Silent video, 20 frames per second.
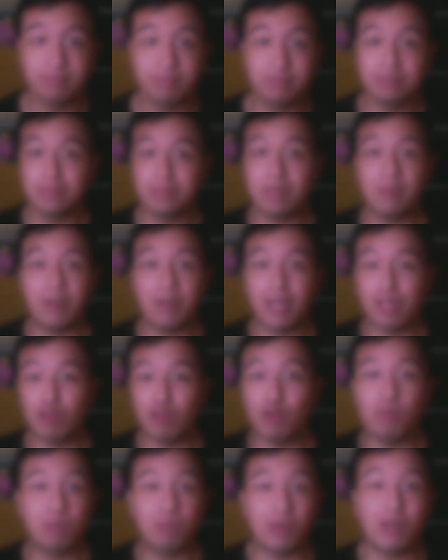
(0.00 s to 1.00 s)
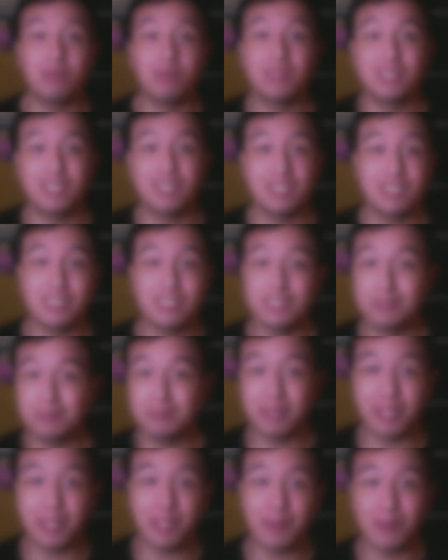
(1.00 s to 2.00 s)
Bye bye. No promises, by
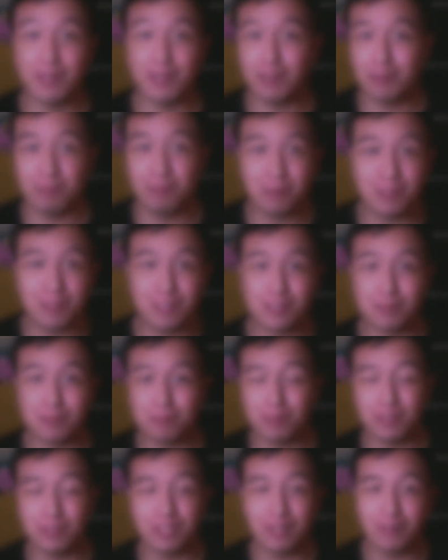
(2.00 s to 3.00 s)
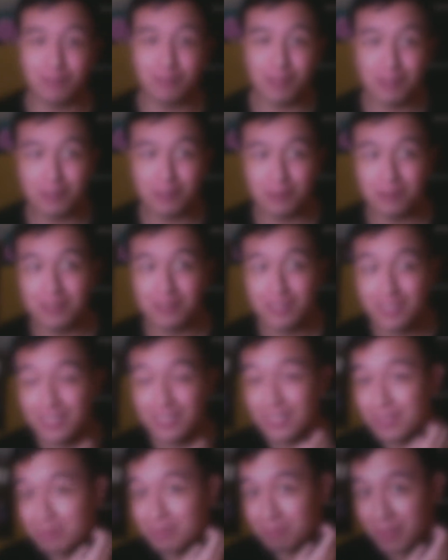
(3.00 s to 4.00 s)
the way. Don't be disappointed if I don't,
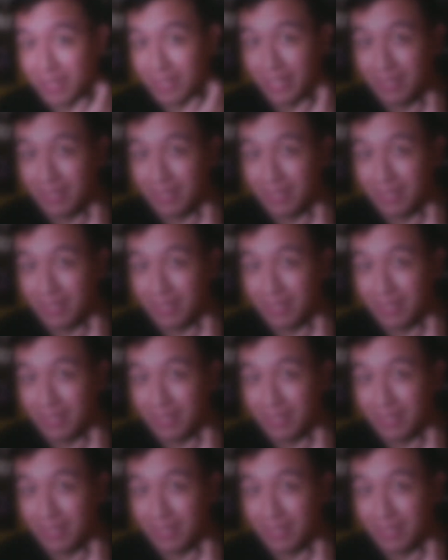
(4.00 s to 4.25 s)
but yeah,